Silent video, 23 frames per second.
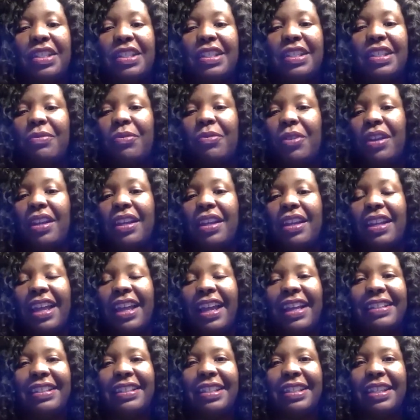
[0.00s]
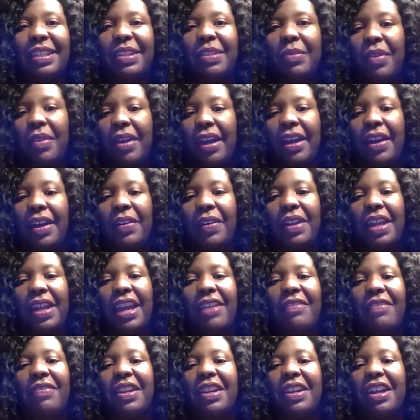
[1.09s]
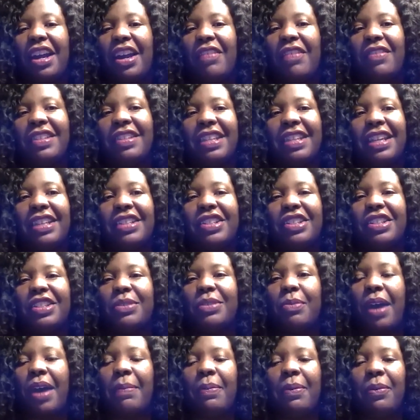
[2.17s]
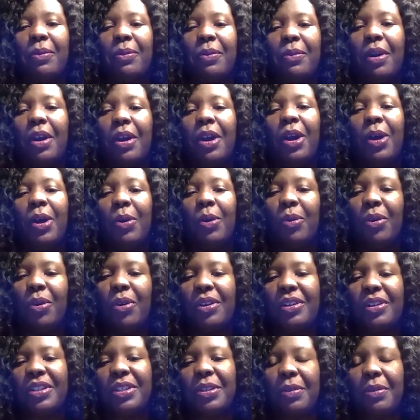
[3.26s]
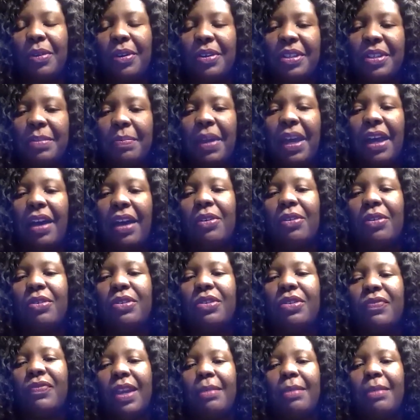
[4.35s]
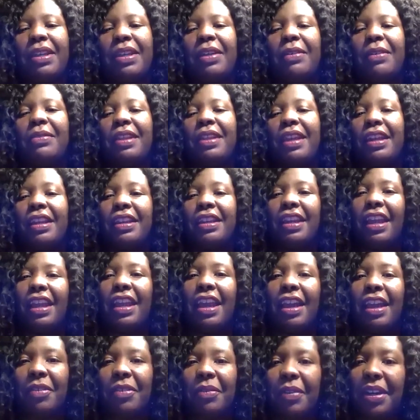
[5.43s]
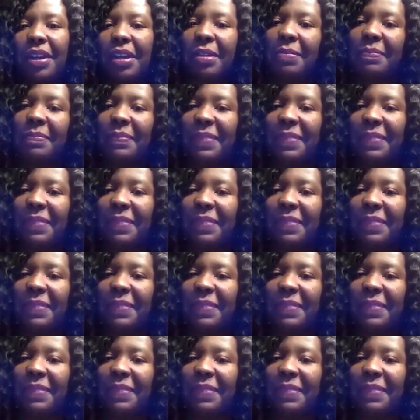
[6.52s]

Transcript: just really like sitting around having a conversation, swapping war stories about whose family don't think they have a real